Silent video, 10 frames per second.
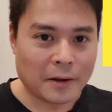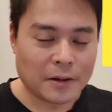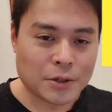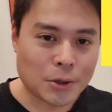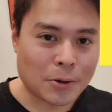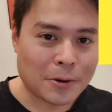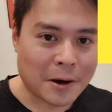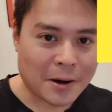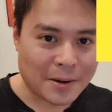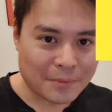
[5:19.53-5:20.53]

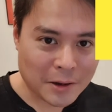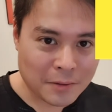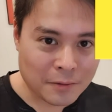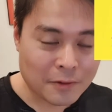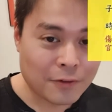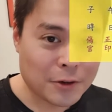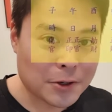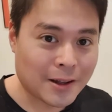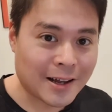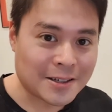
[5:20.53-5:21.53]
So in
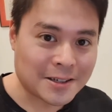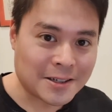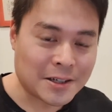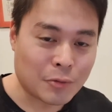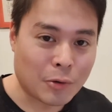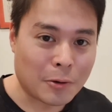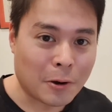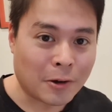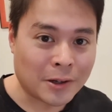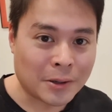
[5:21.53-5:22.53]
future lessons, we will
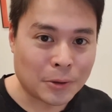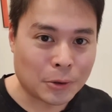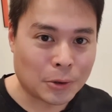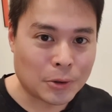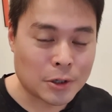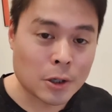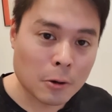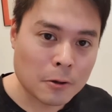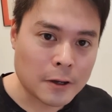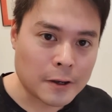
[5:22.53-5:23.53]
continue to
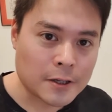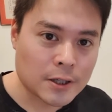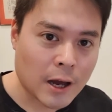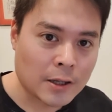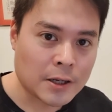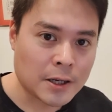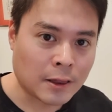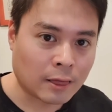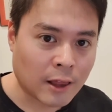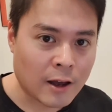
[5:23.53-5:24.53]
slowly study
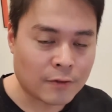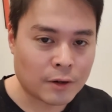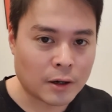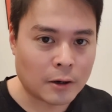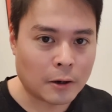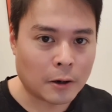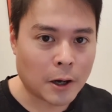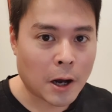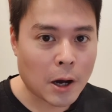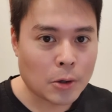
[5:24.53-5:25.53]
in depth
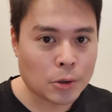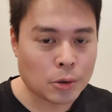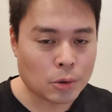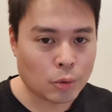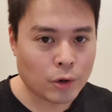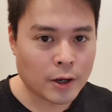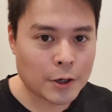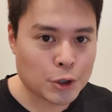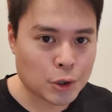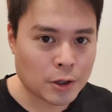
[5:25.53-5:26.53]
how are we
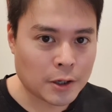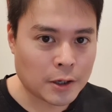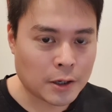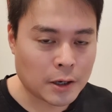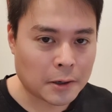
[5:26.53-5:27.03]
actually